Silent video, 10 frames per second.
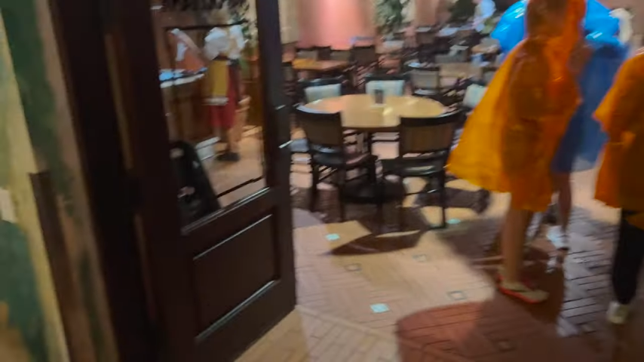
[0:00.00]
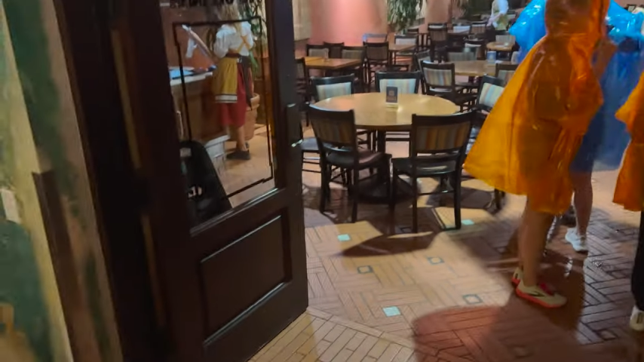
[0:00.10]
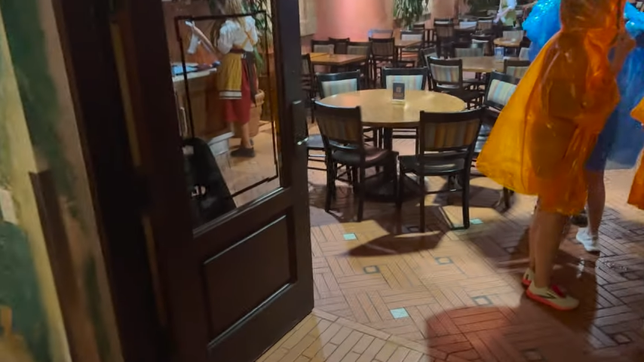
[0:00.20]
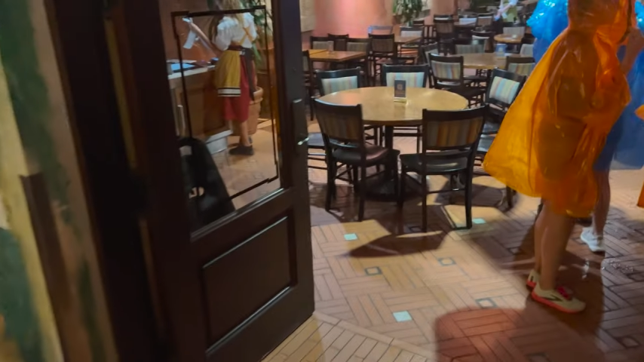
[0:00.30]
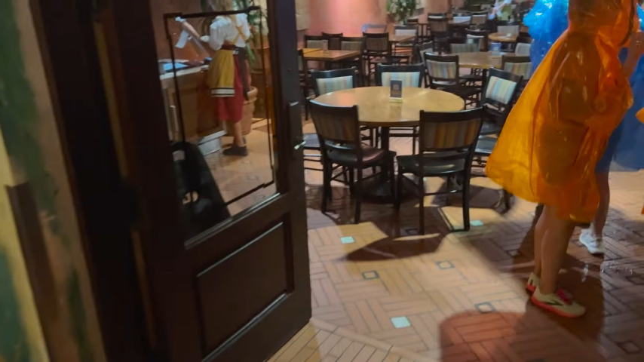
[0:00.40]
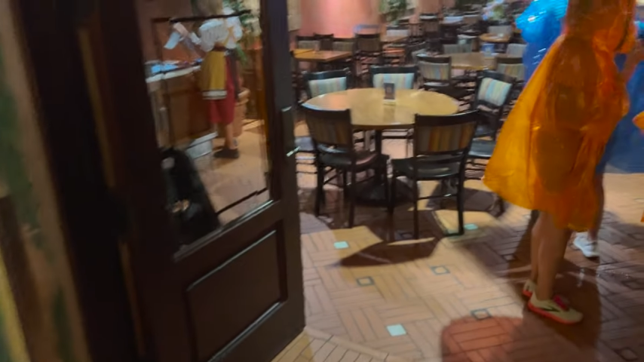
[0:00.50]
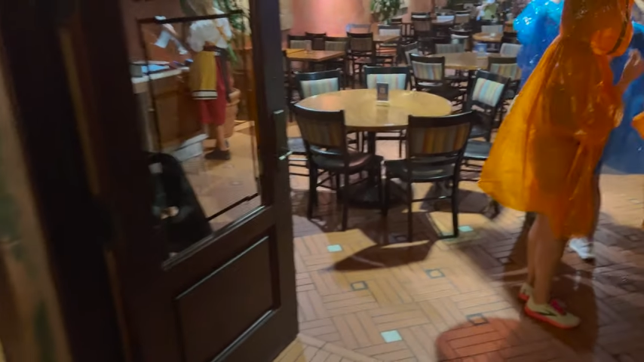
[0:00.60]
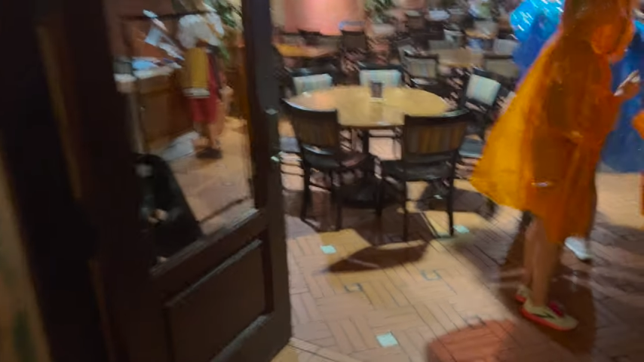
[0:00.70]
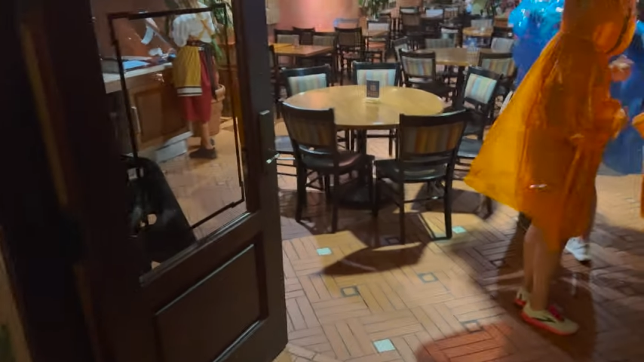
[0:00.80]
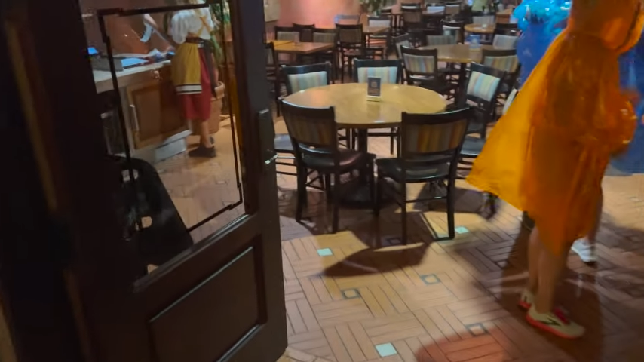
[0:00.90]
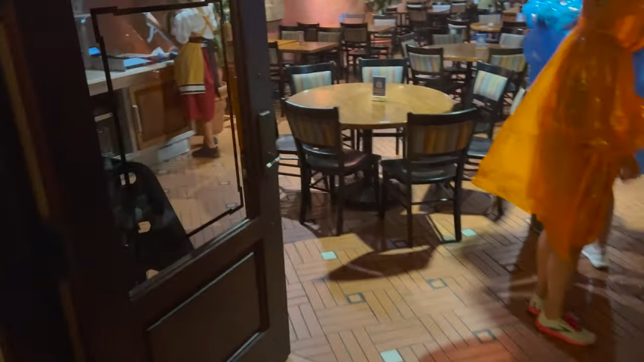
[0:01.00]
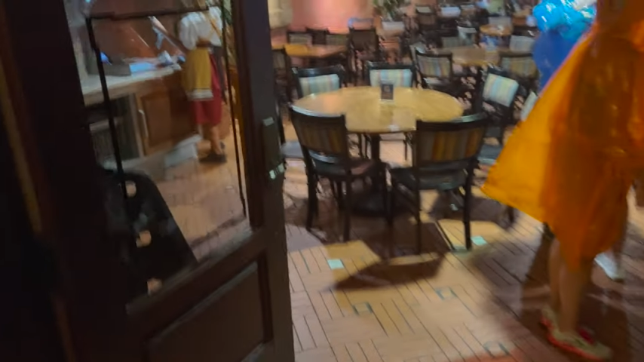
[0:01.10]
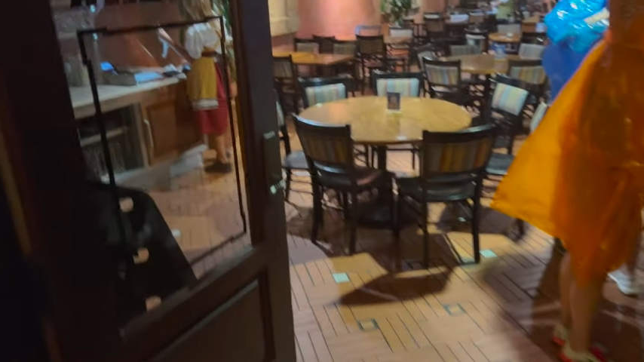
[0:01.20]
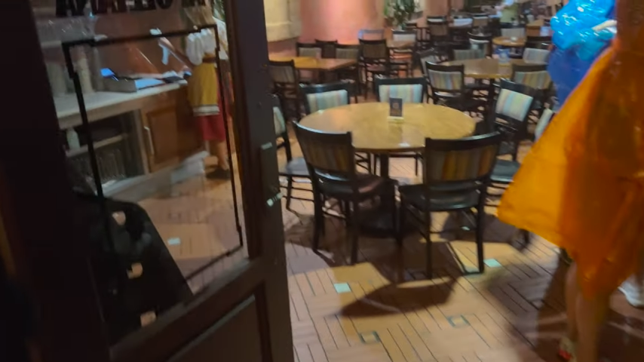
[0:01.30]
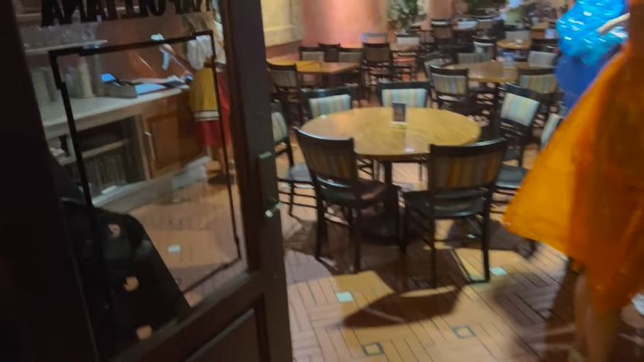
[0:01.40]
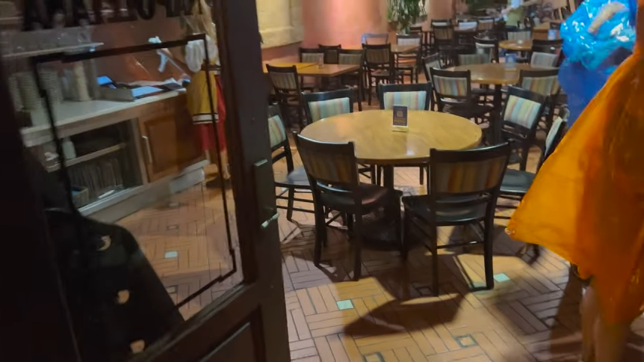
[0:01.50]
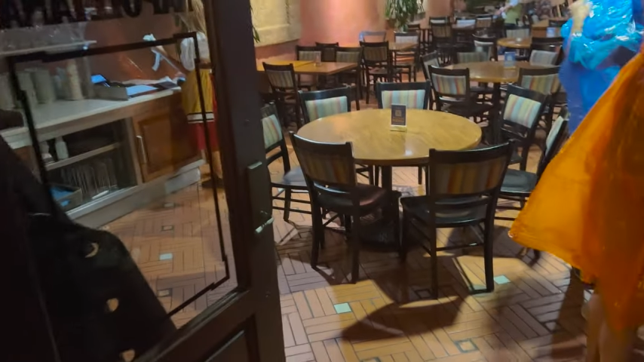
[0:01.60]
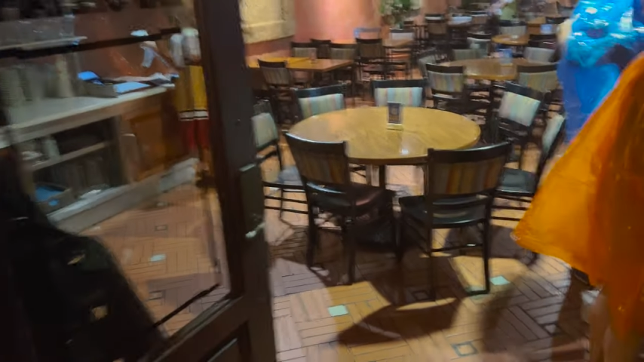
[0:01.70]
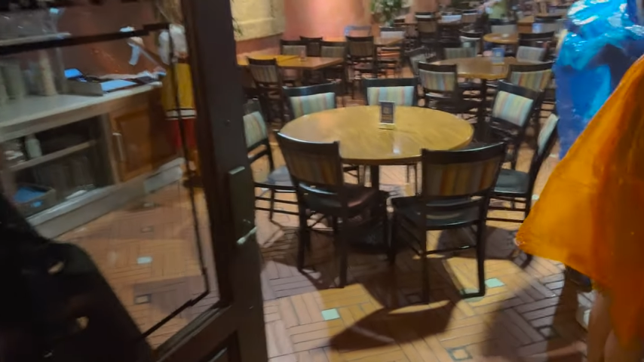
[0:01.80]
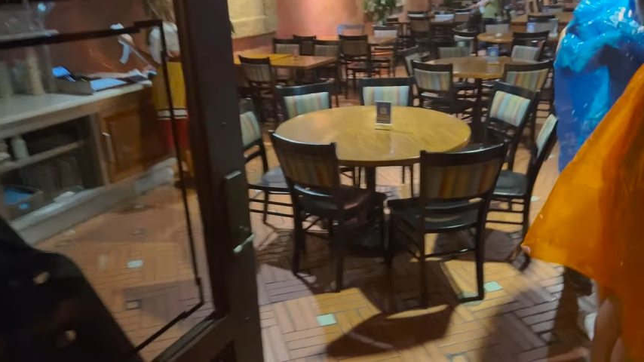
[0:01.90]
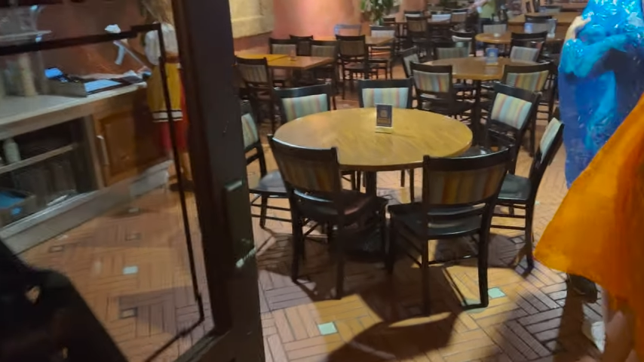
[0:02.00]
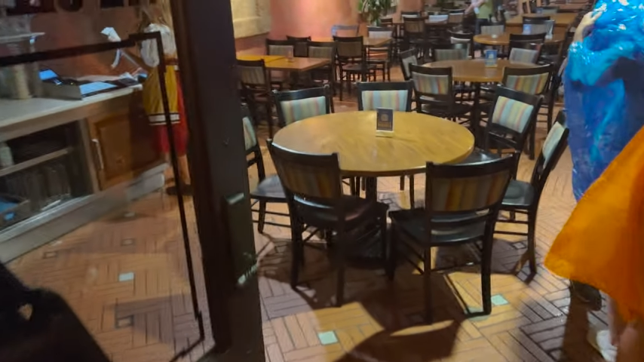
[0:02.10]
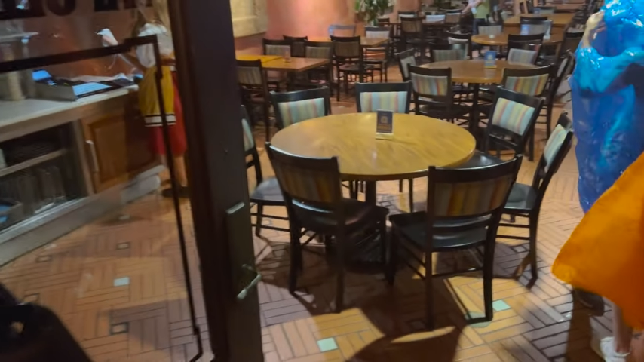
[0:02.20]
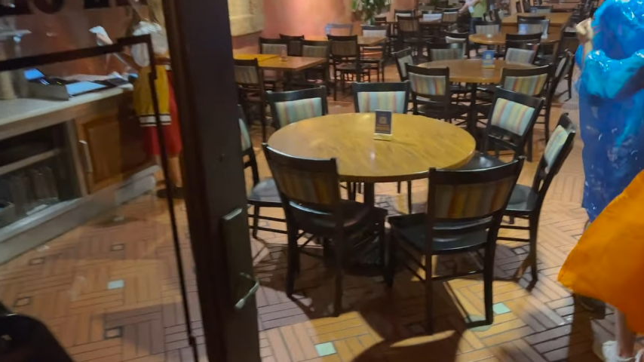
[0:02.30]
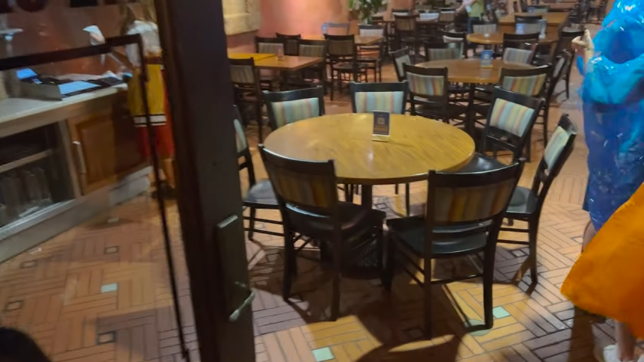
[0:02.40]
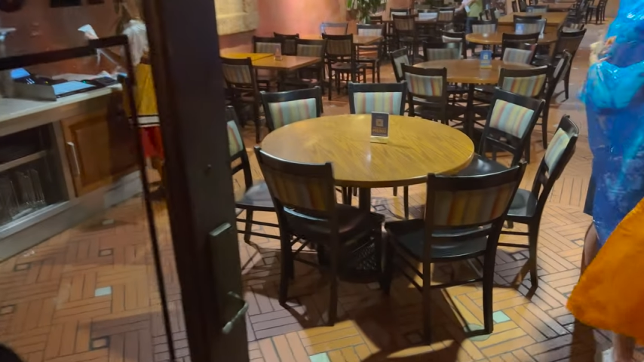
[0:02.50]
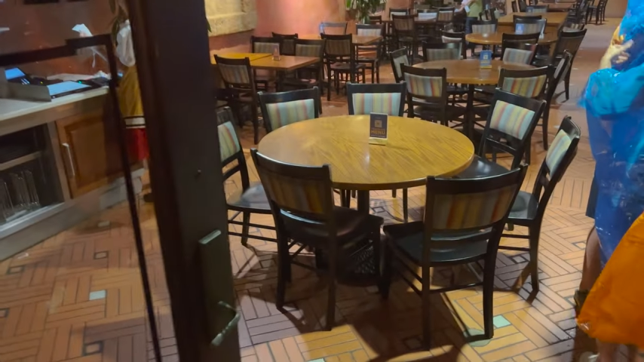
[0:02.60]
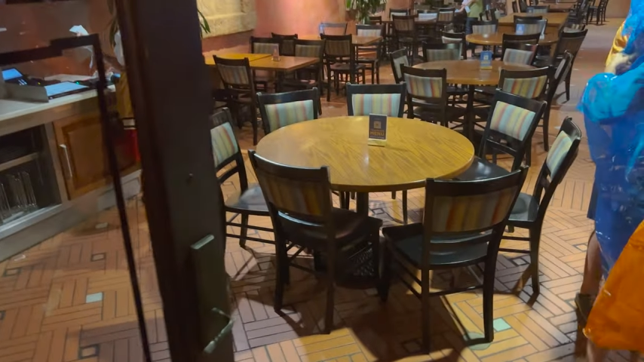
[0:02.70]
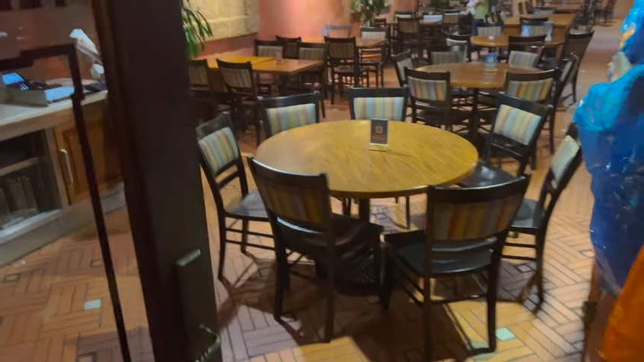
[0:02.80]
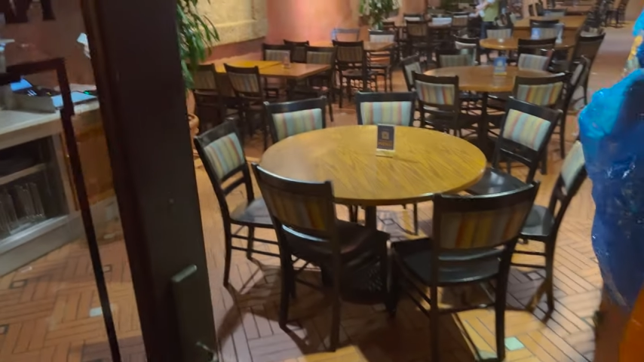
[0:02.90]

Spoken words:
(no speaker visible)